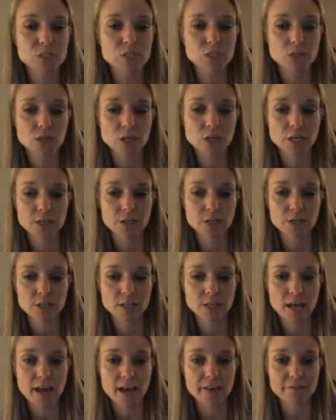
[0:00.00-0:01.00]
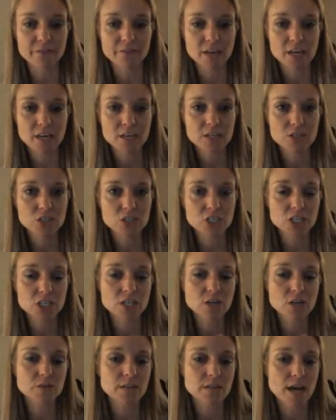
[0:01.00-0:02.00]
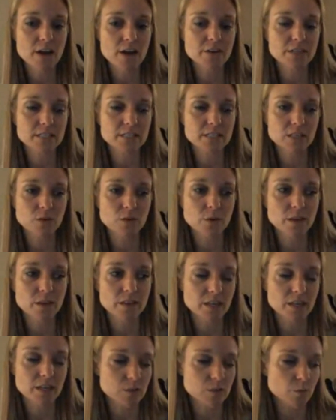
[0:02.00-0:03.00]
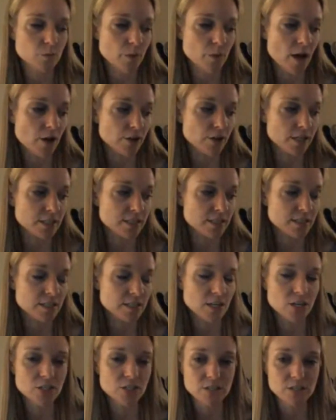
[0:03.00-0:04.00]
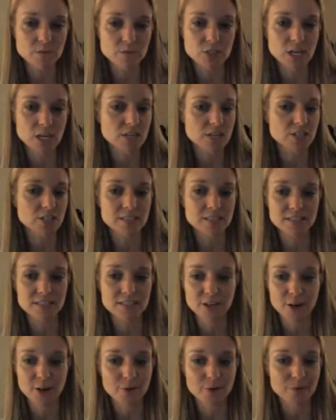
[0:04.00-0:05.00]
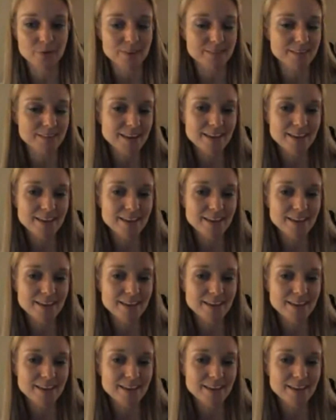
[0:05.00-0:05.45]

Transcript: happens to her in her life, she knows how to deal with it as well, because there's some changes, you know, with